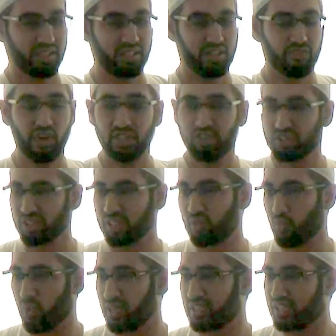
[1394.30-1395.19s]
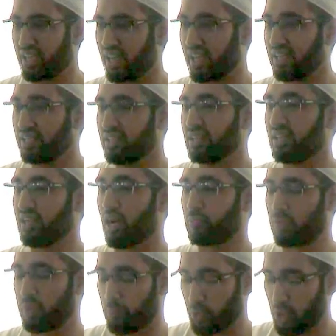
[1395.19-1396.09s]
eventually one day,
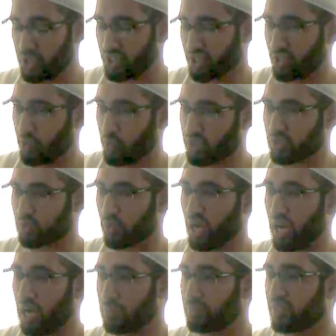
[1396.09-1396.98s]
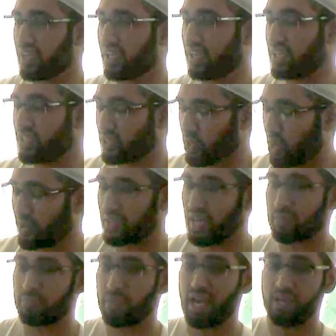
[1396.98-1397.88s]
the person who was robbed, he saw
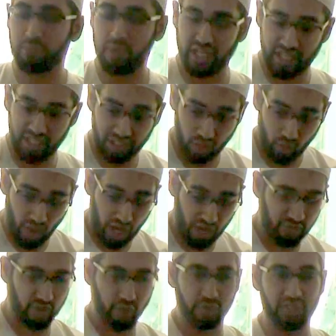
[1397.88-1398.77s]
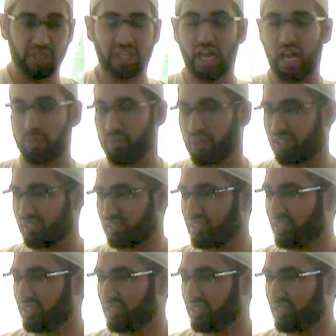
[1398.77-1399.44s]
that man making tawaf around the Kaaba.